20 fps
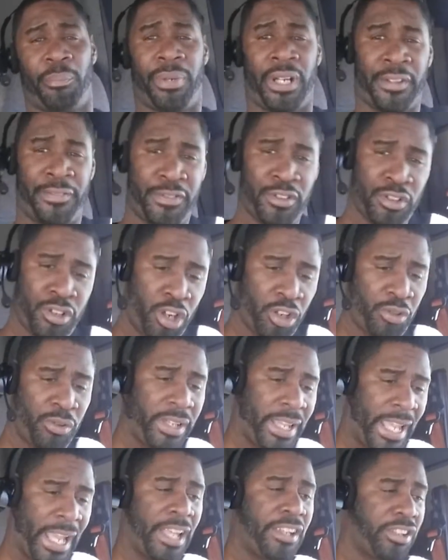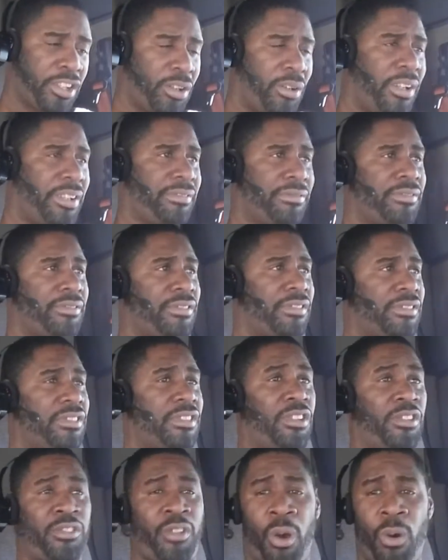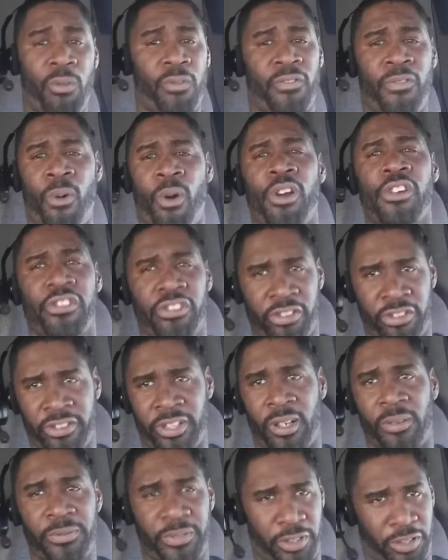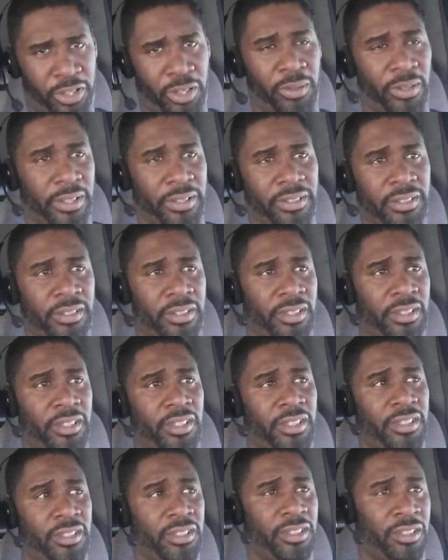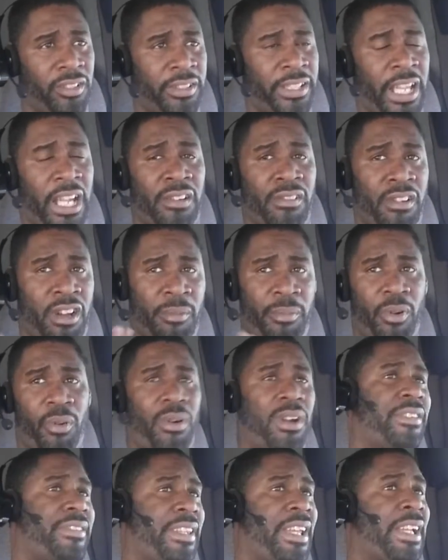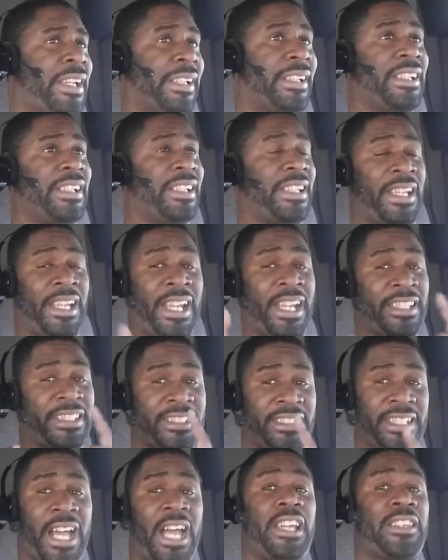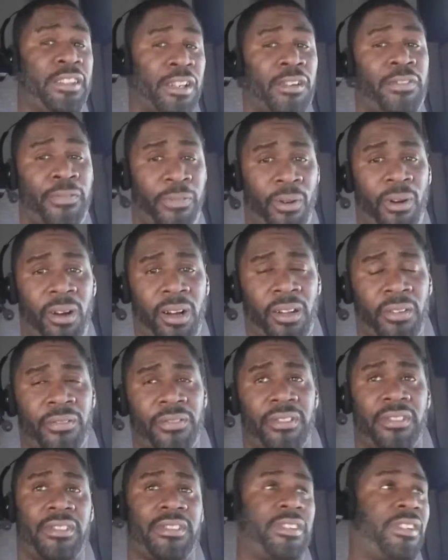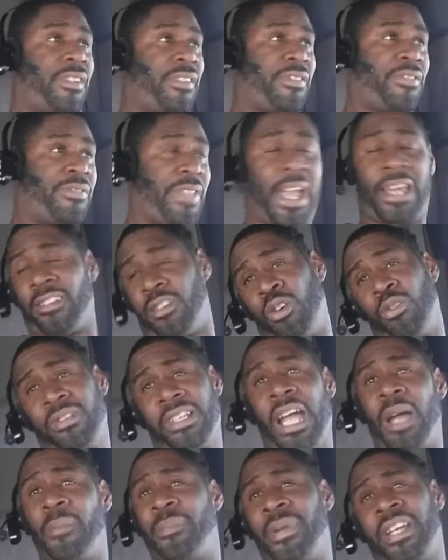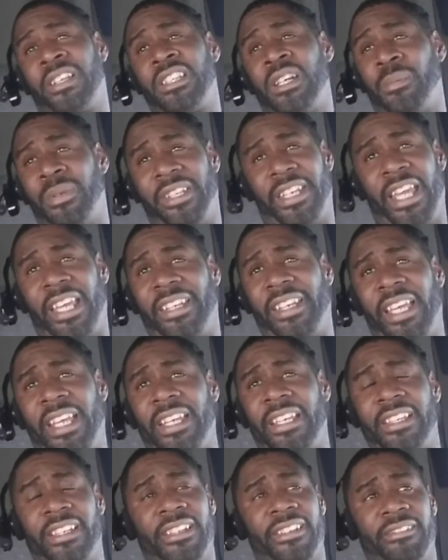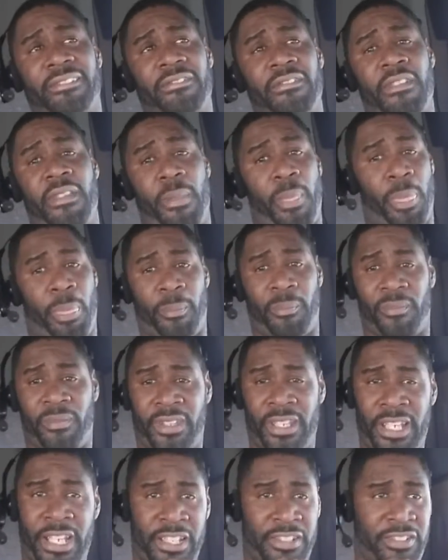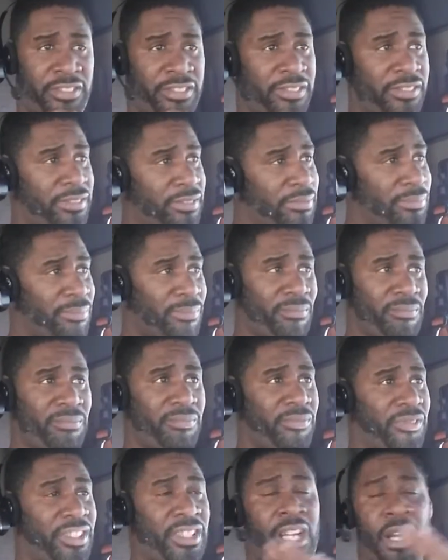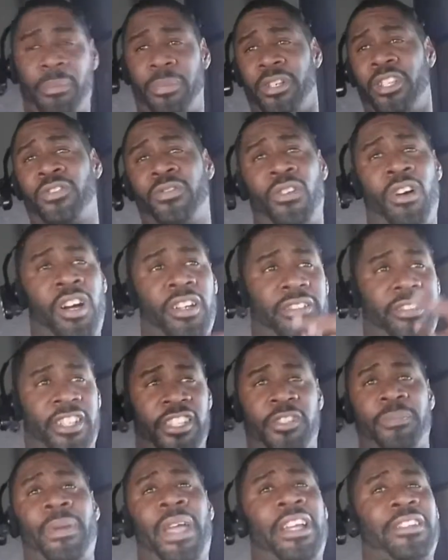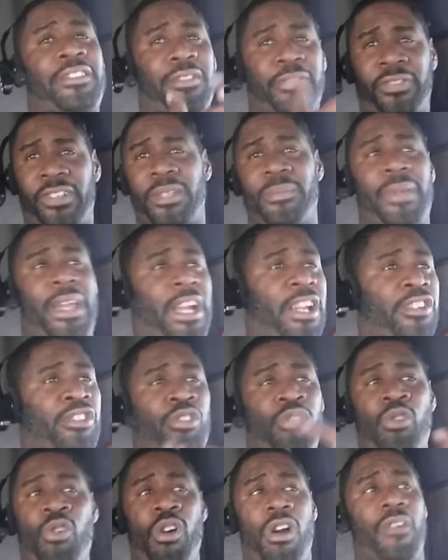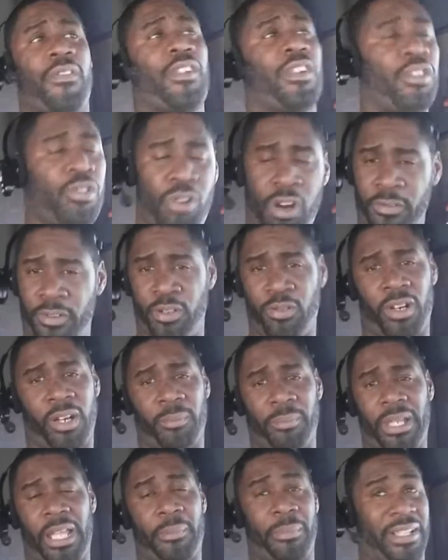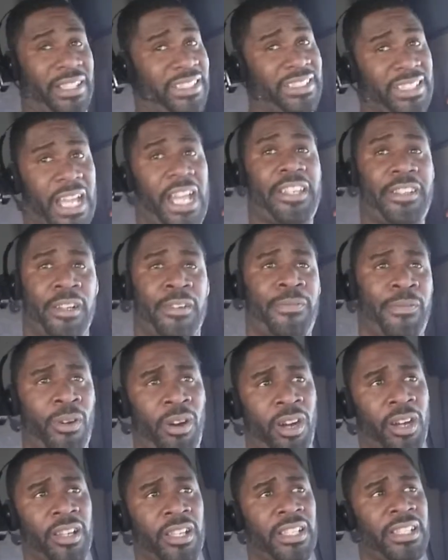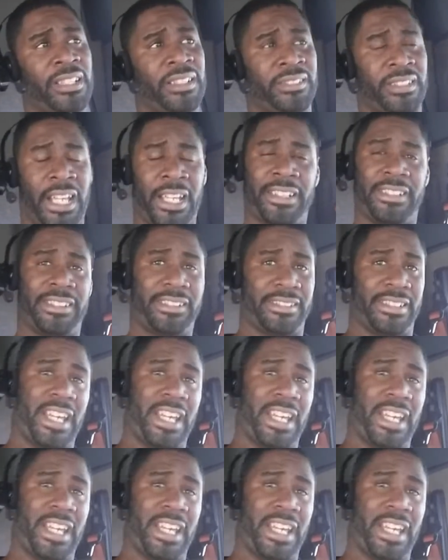But if you know you can't do it, don't force yourself to do it. Okay, remember one thing. It's not your fault that load got picked up a day late. It's the company's fault, dispatcher, fleet manager, whoever you want to blame. But it's not your fault that